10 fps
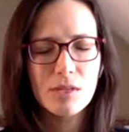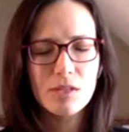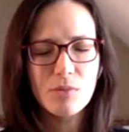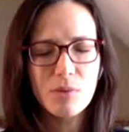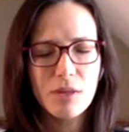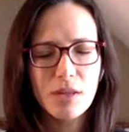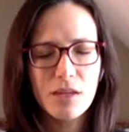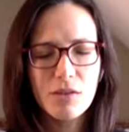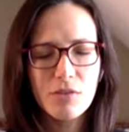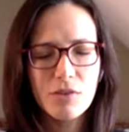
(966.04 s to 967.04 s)
As you breathe
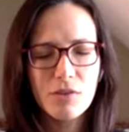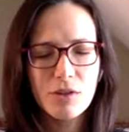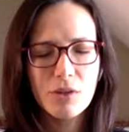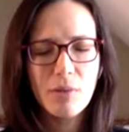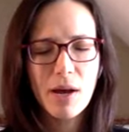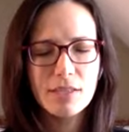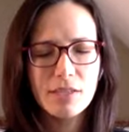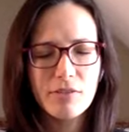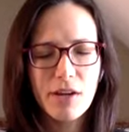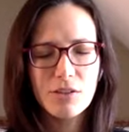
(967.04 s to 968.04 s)
in, you feel good
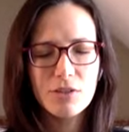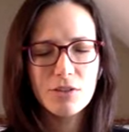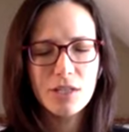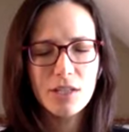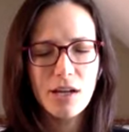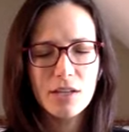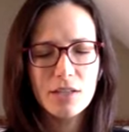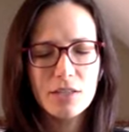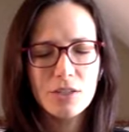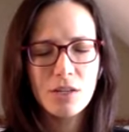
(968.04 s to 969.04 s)
positive energy and
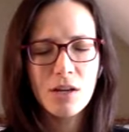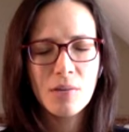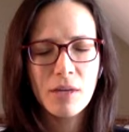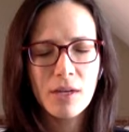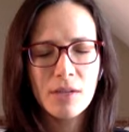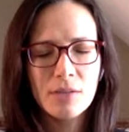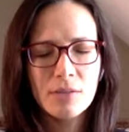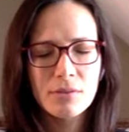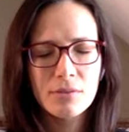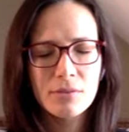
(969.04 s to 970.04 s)
oxygen coming
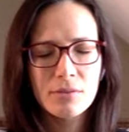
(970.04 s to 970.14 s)
in.